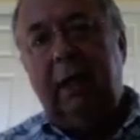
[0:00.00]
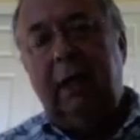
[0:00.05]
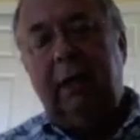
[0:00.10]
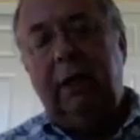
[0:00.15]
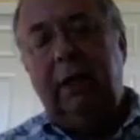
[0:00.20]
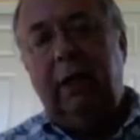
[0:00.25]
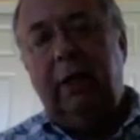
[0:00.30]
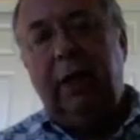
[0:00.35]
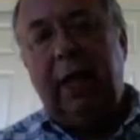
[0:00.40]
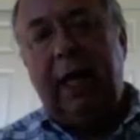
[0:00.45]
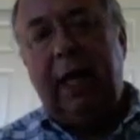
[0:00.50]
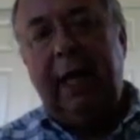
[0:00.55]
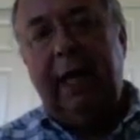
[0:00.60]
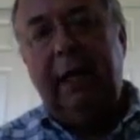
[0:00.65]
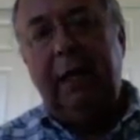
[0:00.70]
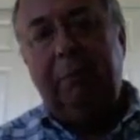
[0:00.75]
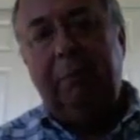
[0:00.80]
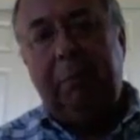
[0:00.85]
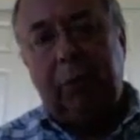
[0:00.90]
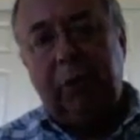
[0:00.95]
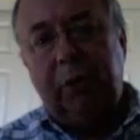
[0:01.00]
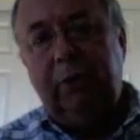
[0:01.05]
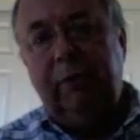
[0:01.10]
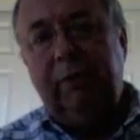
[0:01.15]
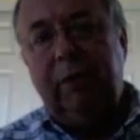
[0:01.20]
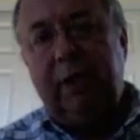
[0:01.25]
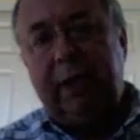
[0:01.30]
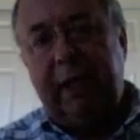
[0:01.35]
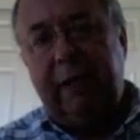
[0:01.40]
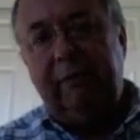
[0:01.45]
you know, they
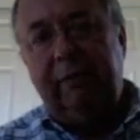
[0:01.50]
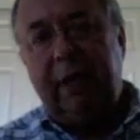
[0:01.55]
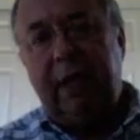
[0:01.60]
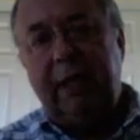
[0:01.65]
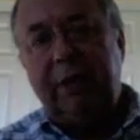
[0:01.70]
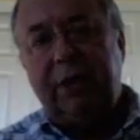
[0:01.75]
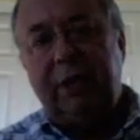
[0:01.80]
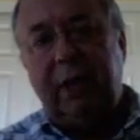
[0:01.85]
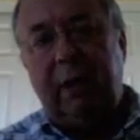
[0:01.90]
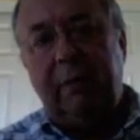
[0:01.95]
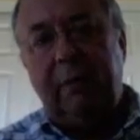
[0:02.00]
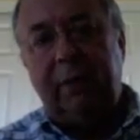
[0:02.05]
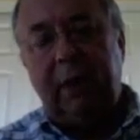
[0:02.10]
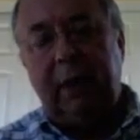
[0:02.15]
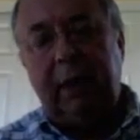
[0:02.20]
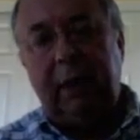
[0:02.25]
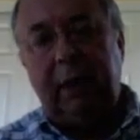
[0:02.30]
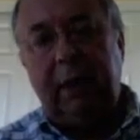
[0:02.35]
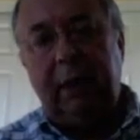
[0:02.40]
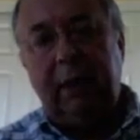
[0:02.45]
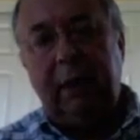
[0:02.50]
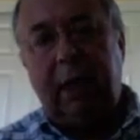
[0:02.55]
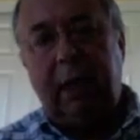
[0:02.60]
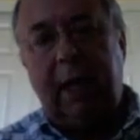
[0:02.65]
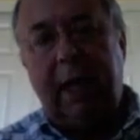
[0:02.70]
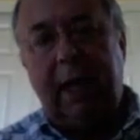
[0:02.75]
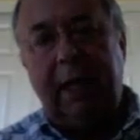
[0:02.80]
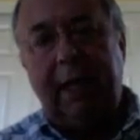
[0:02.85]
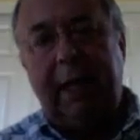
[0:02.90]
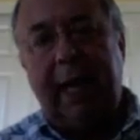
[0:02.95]
prove that they've done something in the
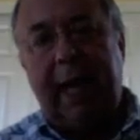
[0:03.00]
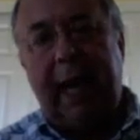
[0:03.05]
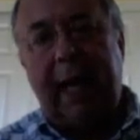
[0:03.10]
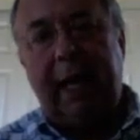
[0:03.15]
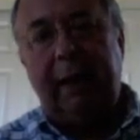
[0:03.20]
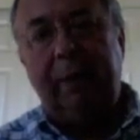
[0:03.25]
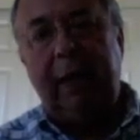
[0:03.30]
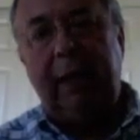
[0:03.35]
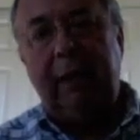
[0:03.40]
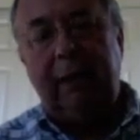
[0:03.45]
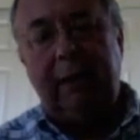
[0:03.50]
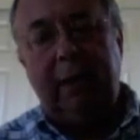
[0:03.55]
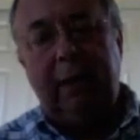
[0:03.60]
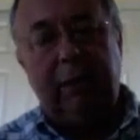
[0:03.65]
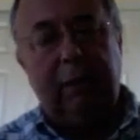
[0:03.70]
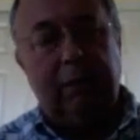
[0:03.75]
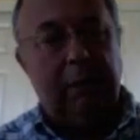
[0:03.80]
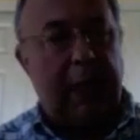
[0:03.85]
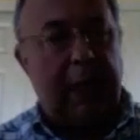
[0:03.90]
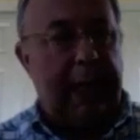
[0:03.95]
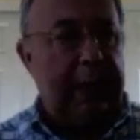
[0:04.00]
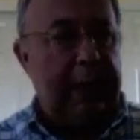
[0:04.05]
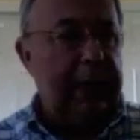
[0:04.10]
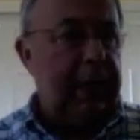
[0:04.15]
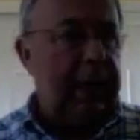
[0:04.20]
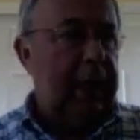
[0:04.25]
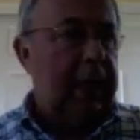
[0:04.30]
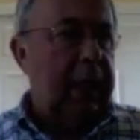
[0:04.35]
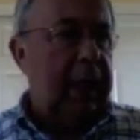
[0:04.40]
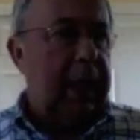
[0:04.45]
Khan Academy, then great.
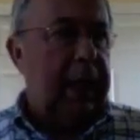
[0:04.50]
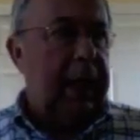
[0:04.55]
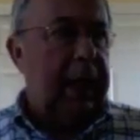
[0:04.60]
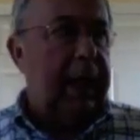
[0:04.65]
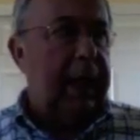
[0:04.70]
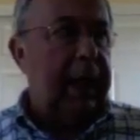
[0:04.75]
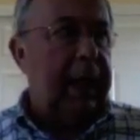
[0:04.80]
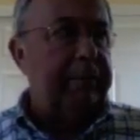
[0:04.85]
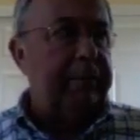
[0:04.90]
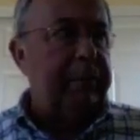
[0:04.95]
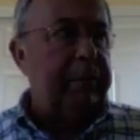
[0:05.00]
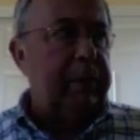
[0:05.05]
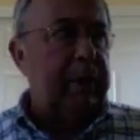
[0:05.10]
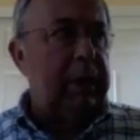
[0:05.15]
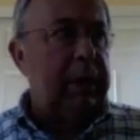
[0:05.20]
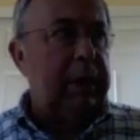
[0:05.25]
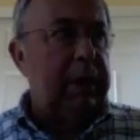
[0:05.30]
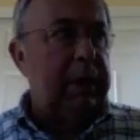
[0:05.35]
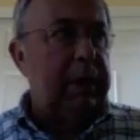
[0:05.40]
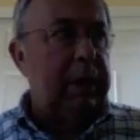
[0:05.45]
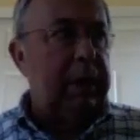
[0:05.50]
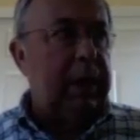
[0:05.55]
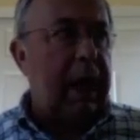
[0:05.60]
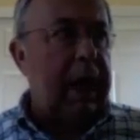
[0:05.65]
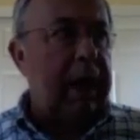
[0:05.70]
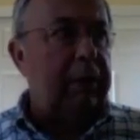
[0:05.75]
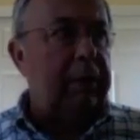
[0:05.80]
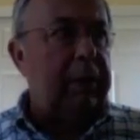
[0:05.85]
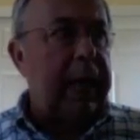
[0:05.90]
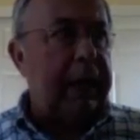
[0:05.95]
Uh, the
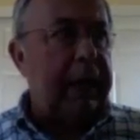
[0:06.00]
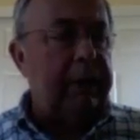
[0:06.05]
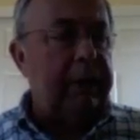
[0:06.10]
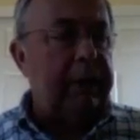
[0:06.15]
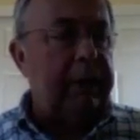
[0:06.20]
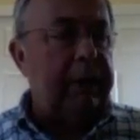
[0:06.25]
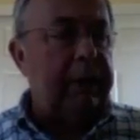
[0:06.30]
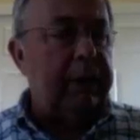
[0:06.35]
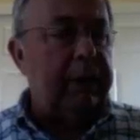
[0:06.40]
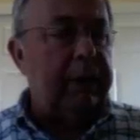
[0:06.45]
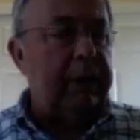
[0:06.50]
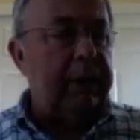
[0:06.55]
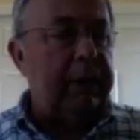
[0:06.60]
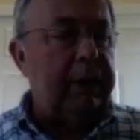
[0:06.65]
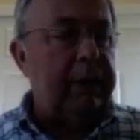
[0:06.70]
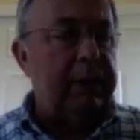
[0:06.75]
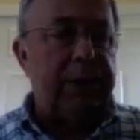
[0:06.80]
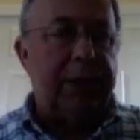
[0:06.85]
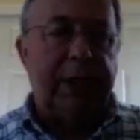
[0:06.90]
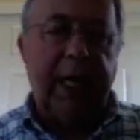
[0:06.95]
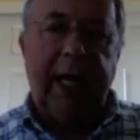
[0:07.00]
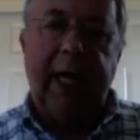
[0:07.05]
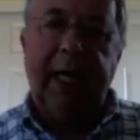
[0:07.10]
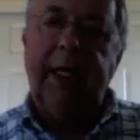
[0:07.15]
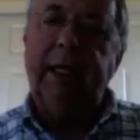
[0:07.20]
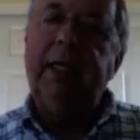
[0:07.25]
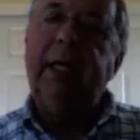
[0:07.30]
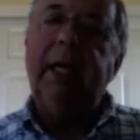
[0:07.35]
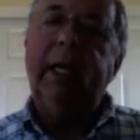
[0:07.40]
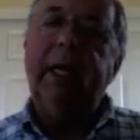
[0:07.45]
Colorado
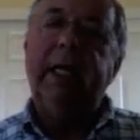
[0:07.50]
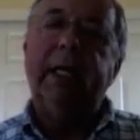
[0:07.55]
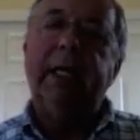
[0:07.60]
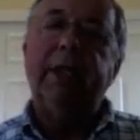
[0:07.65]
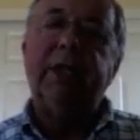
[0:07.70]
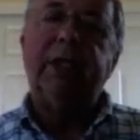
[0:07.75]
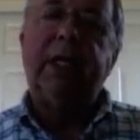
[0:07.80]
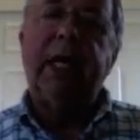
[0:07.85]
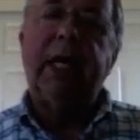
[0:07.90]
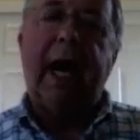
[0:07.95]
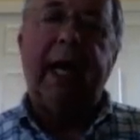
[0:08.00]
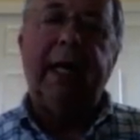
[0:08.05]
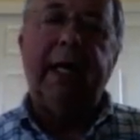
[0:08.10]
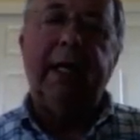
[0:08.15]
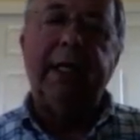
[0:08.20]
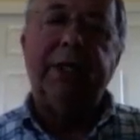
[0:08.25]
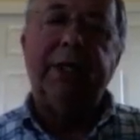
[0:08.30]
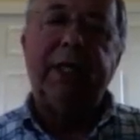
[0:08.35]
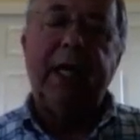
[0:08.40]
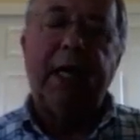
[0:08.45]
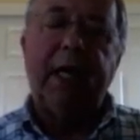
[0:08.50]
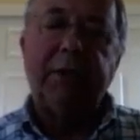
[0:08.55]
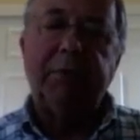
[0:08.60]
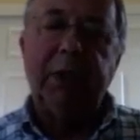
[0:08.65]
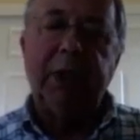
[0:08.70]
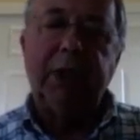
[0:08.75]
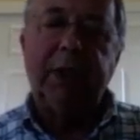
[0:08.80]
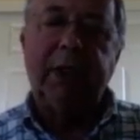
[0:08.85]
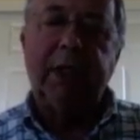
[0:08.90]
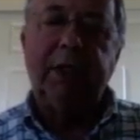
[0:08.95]
State has got an
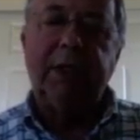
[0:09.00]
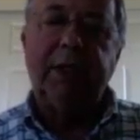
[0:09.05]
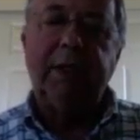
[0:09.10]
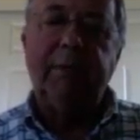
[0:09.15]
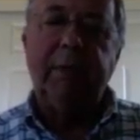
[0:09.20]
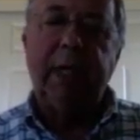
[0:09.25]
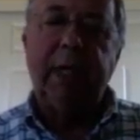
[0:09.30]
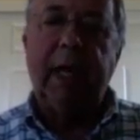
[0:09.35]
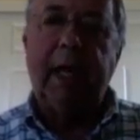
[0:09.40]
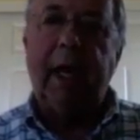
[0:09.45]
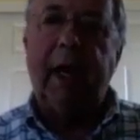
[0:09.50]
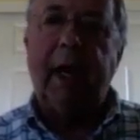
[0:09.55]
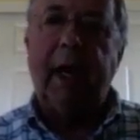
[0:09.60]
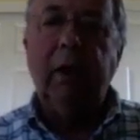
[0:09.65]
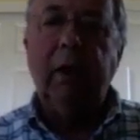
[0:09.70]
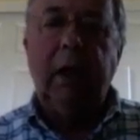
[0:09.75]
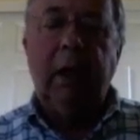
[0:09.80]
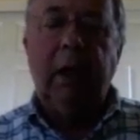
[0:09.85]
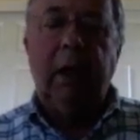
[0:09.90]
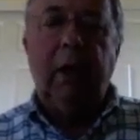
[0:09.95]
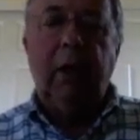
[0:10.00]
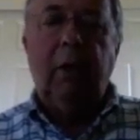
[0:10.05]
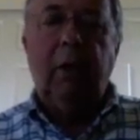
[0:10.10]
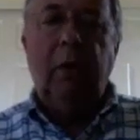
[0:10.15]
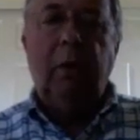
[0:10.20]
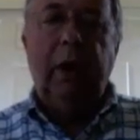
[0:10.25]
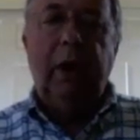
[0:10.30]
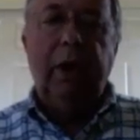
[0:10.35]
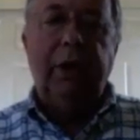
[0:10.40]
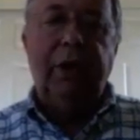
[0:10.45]
assessment system now
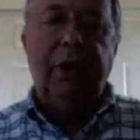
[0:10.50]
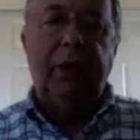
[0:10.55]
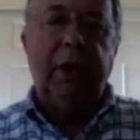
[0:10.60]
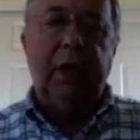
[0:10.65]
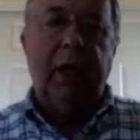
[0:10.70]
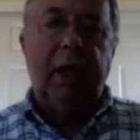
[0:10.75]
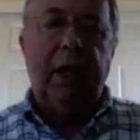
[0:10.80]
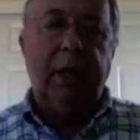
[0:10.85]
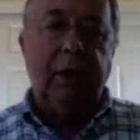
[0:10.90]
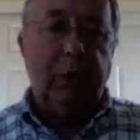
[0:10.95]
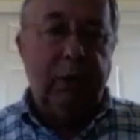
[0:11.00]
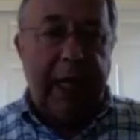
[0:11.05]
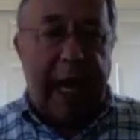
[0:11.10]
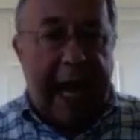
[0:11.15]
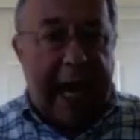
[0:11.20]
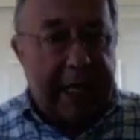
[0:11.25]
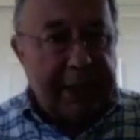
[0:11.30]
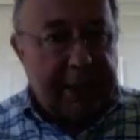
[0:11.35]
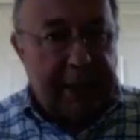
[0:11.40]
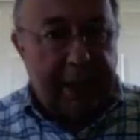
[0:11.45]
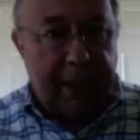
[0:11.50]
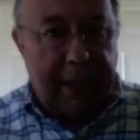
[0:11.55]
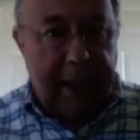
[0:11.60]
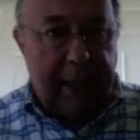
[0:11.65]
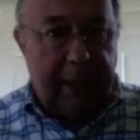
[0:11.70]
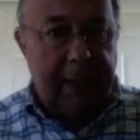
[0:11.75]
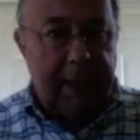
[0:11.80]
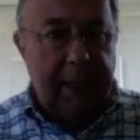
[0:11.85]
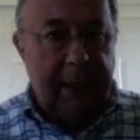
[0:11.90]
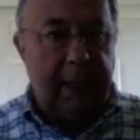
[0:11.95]
with uh,
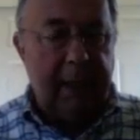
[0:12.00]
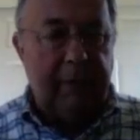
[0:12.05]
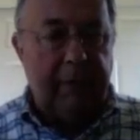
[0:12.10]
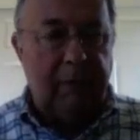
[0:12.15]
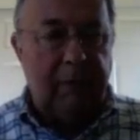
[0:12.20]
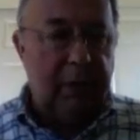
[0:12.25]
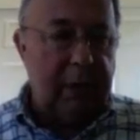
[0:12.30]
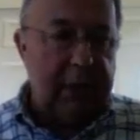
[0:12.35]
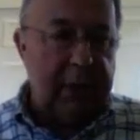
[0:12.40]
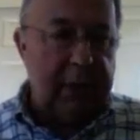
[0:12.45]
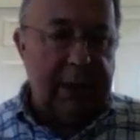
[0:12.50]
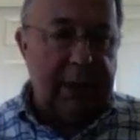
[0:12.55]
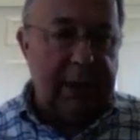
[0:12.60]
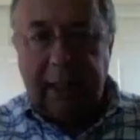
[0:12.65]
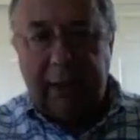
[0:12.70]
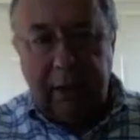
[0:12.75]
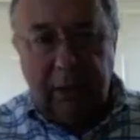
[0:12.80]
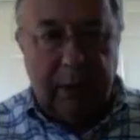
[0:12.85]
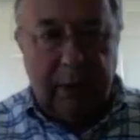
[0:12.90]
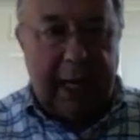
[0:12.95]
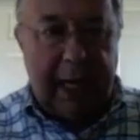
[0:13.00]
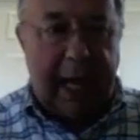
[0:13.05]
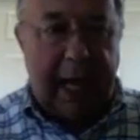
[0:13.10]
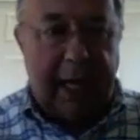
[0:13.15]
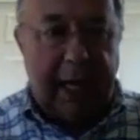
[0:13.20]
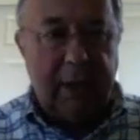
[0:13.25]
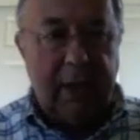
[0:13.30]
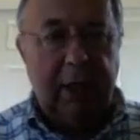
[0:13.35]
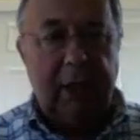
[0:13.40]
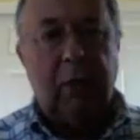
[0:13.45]
Udacity that if you can take the
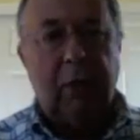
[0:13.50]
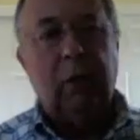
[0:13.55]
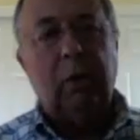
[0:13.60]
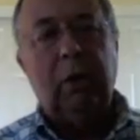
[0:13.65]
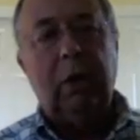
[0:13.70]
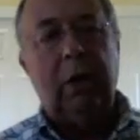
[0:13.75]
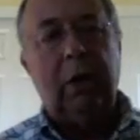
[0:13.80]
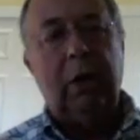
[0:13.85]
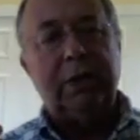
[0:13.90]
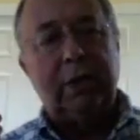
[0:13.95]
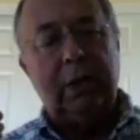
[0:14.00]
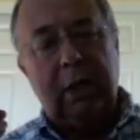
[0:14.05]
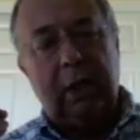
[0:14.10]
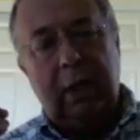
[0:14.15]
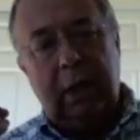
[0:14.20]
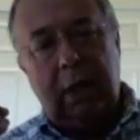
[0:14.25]
Udacity course,